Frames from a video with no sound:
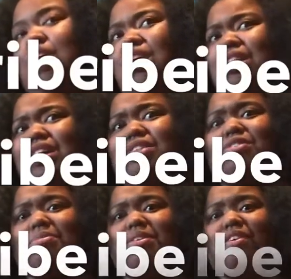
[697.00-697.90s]
I try to
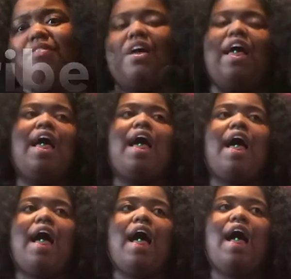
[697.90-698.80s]
describe myself.
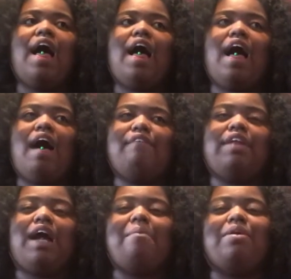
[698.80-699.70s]
I feel
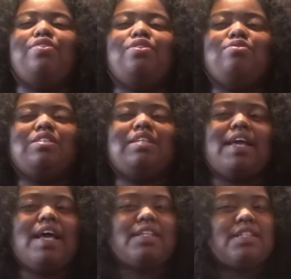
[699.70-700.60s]
like I'm
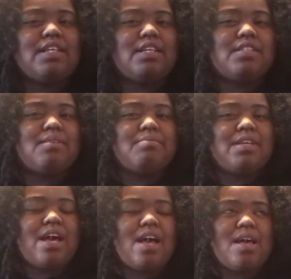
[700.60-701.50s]
enthusiastic
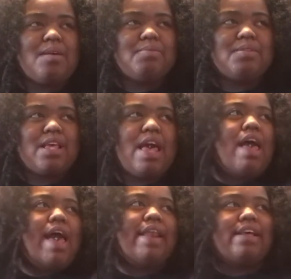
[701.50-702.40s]
sometimes,
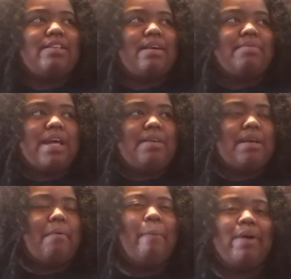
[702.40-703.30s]
and then sometimes
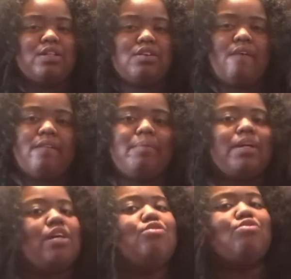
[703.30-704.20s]
I'm a pushover
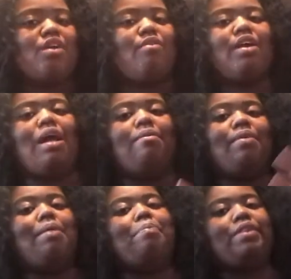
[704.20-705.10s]
because, you know, and I'm
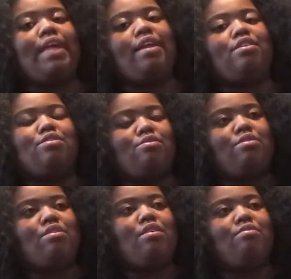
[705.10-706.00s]
empathetic too,
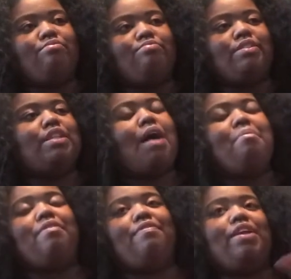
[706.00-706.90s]
you know, because I
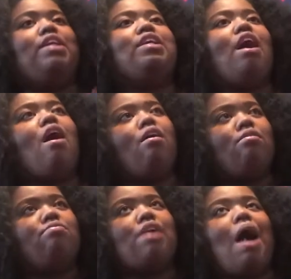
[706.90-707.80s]
be feeling y'all.
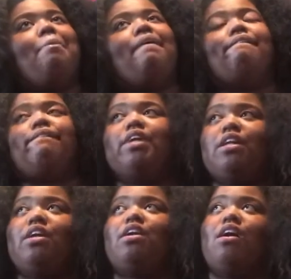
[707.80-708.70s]
I be
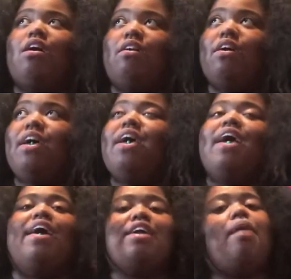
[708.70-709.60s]
feeling y'all.
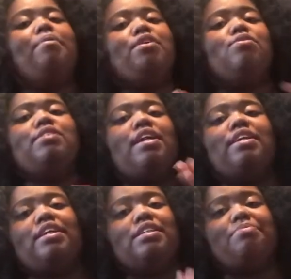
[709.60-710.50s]
And y'all be using that
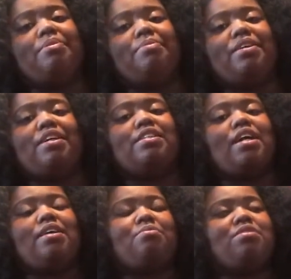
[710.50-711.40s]
against me because
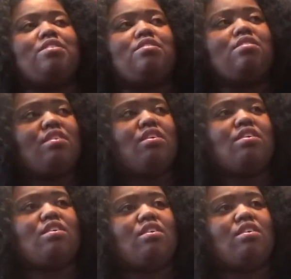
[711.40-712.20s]
I'm just, uh,